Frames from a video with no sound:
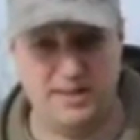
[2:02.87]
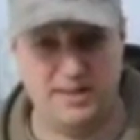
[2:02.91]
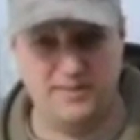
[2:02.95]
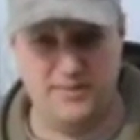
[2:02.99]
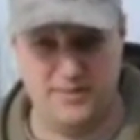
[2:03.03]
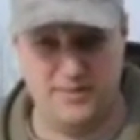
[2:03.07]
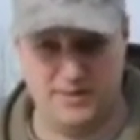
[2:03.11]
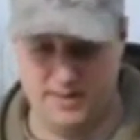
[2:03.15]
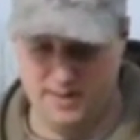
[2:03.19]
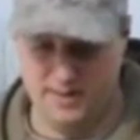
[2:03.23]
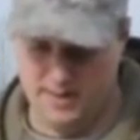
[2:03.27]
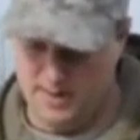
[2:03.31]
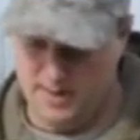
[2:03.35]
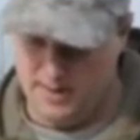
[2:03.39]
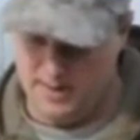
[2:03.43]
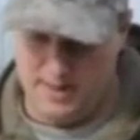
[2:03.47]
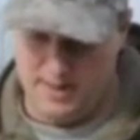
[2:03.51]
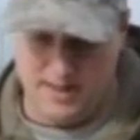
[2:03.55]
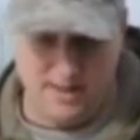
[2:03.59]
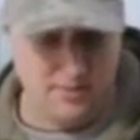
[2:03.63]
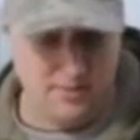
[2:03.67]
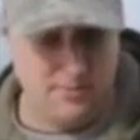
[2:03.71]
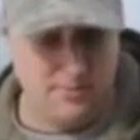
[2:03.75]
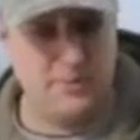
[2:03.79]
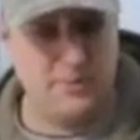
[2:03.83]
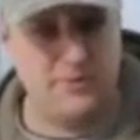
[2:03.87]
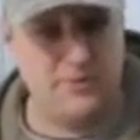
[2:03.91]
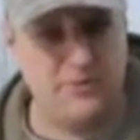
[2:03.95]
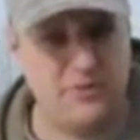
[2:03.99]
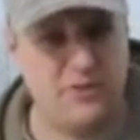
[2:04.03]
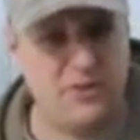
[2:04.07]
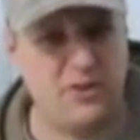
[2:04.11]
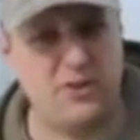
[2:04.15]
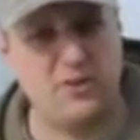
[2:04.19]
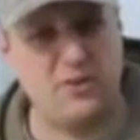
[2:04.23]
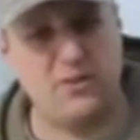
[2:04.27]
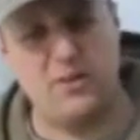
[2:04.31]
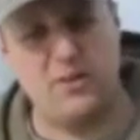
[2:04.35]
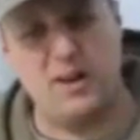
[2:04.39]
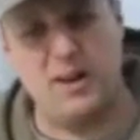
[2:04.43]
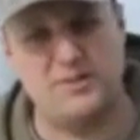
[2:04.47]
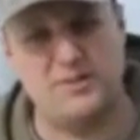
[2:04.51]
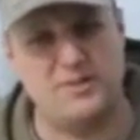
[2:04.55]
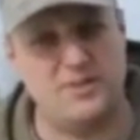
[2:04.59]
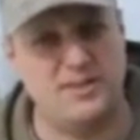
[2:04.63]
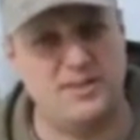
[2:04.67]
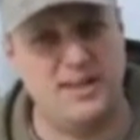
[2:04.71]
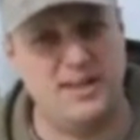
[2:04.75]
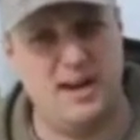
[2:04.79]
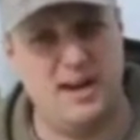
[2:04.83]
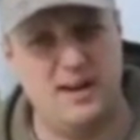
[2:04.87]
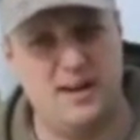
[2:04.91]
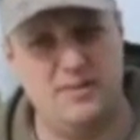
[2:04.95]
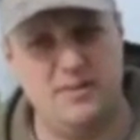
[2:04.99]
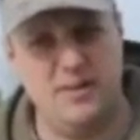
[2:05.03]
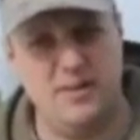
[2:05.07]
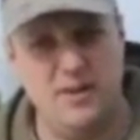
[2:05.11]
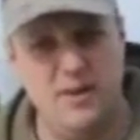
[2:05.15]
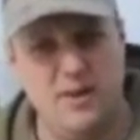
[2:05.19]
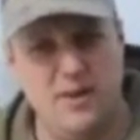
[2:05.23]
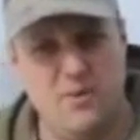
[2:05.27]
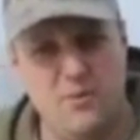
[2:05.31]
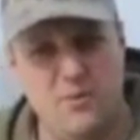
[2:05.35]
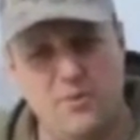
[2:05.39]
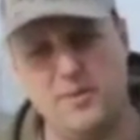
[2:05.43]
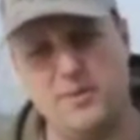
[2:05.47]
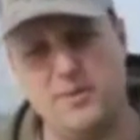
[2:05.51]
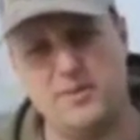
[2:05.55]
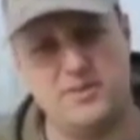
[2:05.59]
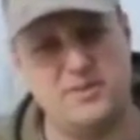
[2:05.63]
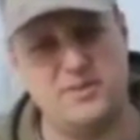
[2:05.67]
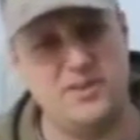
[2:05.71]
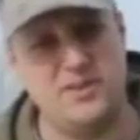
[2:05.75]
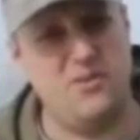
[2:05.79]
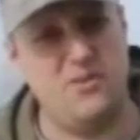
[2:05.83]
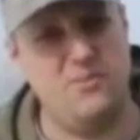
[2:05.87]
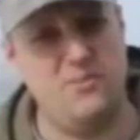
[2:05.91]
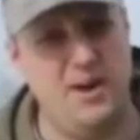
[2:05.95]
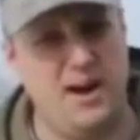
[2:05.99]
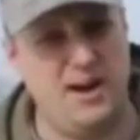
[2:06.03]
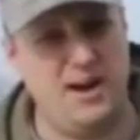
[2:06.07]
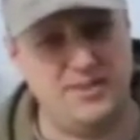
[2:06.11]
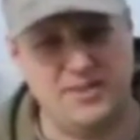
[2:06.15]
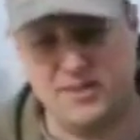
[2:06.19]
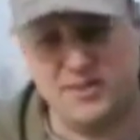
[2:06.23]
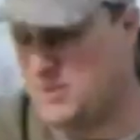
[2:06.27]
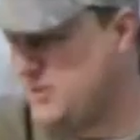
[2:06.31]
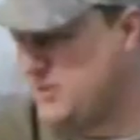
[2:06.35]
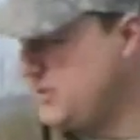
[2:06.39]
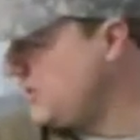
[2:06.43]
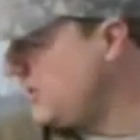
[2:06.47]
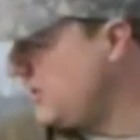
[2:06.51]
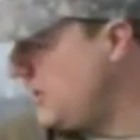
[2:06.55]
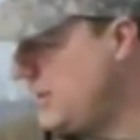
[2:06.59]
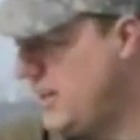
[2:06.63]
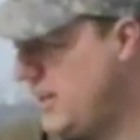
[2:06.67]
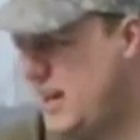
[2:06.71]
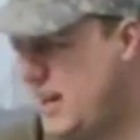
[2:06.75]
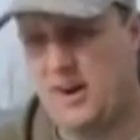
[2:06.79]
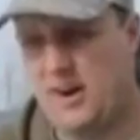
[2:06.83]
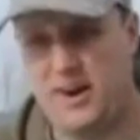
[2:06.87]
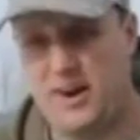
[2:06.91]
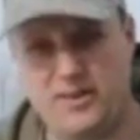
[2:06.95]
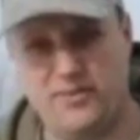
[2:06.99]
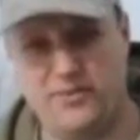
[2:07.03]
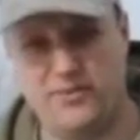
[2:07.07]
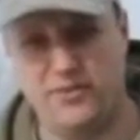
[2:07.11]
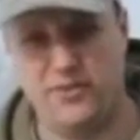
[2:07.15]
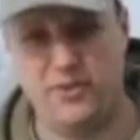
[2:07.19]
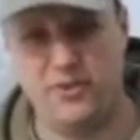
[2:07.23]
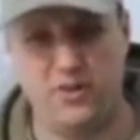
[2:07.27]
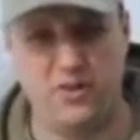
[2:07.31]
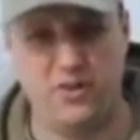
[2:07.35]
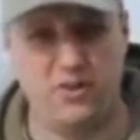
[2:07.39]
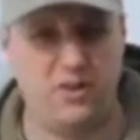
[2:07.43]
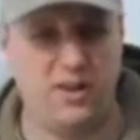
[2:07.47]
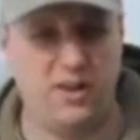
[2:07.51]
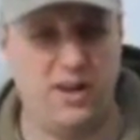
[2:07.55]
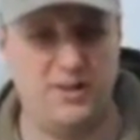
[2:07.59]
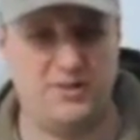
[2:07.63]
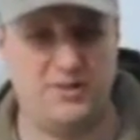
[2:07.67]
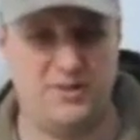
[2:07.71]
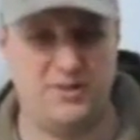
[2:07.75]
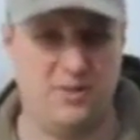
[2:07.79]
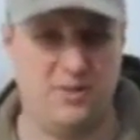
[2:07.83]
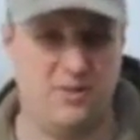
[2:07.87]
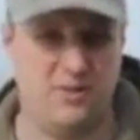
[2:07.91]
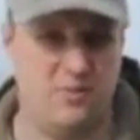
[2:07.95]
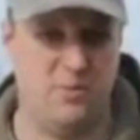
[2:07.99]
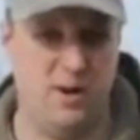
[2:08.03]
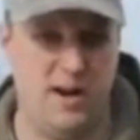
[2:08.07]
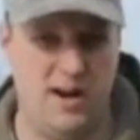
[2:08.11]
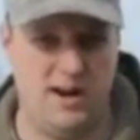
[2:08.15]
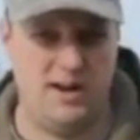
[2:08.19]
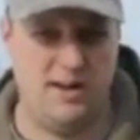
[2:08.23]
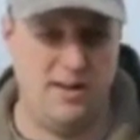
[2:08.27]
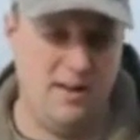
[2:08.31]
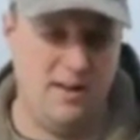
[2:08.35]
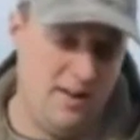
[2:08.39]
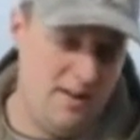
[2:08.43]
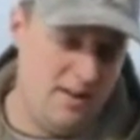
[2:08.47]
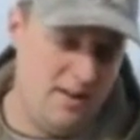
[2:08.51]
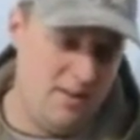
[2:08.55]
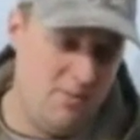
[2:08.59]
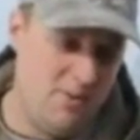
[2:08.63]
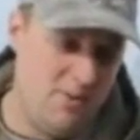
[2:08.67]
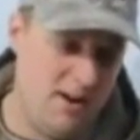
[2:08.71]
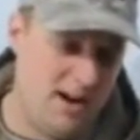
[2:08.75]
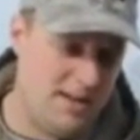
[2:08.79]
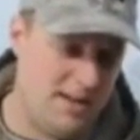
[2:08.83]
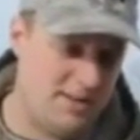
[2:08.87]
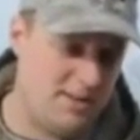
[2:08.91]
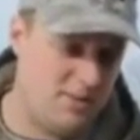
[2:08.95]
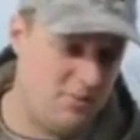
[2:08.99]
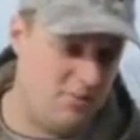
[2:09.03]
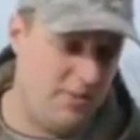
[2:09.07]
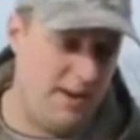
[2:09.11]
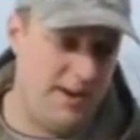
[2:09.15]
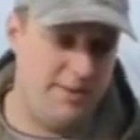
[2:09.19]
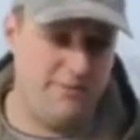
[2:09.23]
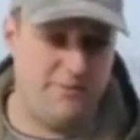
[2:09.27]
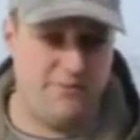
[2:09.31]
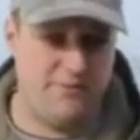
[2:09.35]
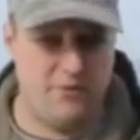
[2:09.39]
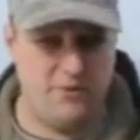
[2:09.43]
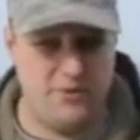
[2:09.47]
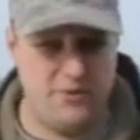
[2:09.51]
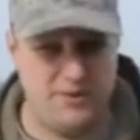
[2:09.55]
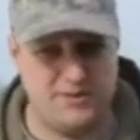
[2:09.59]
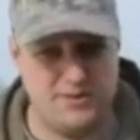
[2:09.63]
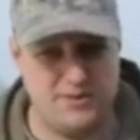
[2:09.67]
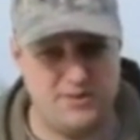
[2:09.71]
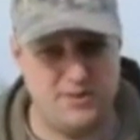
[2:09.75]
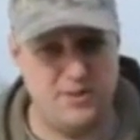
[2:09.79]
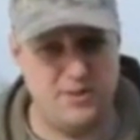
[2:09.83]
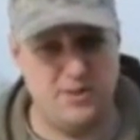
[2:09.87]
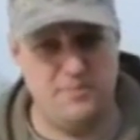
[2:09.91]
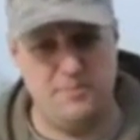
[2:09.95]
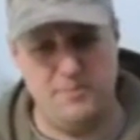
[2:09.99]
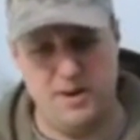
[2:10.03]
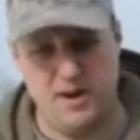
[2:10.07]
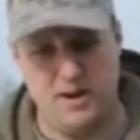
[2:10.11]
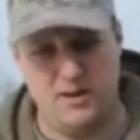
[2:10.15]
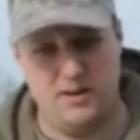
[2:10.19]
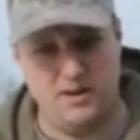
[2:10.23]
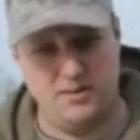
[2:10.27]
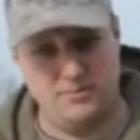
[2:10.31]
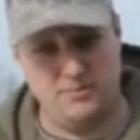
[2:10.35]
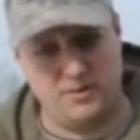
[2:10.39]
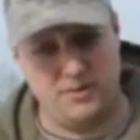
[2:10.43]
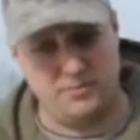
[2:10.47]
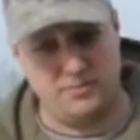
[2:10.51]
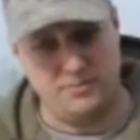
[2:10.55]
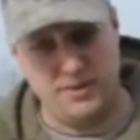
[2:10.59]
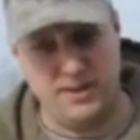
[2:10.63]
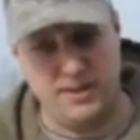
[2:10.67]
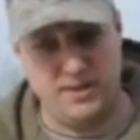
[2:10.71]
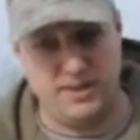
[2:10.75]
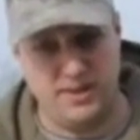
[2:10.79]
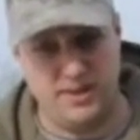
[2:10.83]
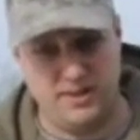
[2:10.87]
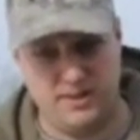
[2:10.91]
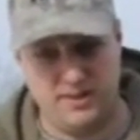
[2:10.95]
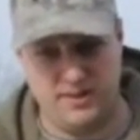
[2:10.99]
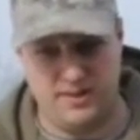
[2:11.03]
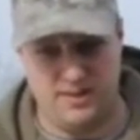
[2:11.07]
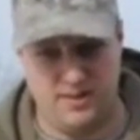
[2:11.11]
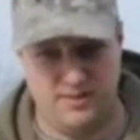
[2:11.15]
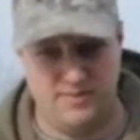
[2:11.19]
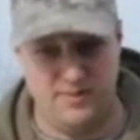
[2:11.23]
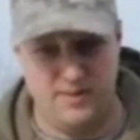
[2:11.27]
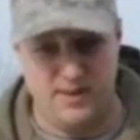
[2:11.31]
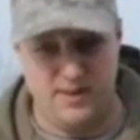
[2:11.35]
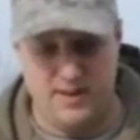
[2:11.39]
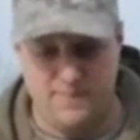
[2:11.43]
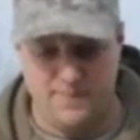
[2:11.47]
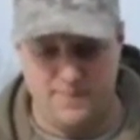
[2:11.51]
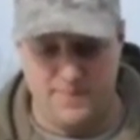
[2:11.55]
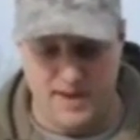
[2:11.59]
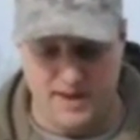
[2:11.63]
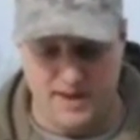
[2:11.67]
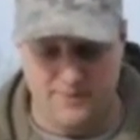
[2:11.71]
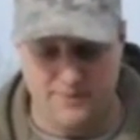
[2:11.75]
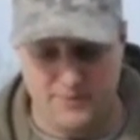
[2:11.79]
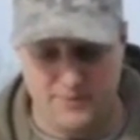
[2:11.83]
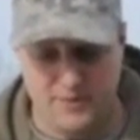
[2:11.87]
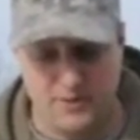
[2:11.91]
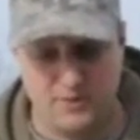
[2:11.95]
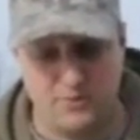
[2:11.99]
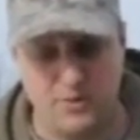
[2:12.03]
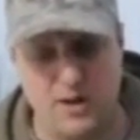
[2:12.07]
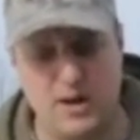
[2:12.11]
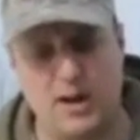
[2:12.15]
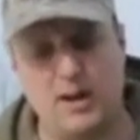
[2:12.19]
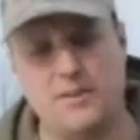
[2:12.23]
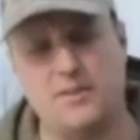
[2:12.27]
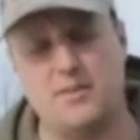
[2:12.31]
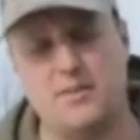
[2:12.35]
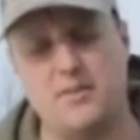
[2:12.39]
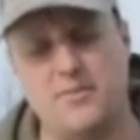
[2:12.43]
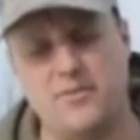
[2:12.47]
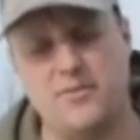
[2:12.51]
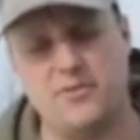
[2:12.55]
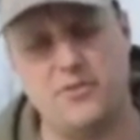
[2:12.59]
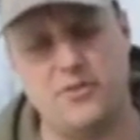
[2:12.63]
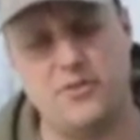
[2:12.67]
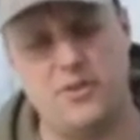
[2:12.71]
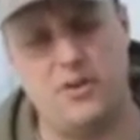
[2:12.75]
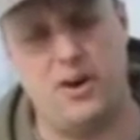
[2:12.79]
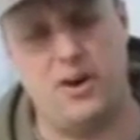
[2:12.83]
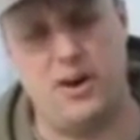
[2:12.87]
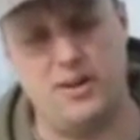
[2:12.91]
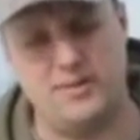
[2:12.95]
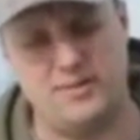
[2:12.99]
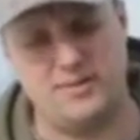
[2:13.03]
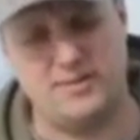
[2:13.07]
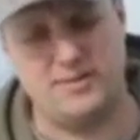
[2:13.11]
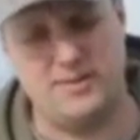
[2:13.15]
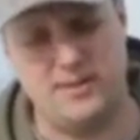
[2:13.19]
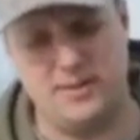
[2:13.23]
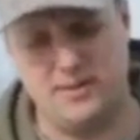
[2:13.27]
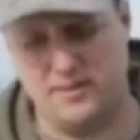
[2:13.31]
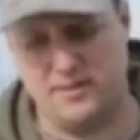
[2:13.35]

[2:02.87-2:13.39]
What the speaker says: of it. And you put fertilizer down, when the snow melts, it's just going to carry the fertilizer away. We have to wait for the snow to melt and completely leave, and for the ground to frost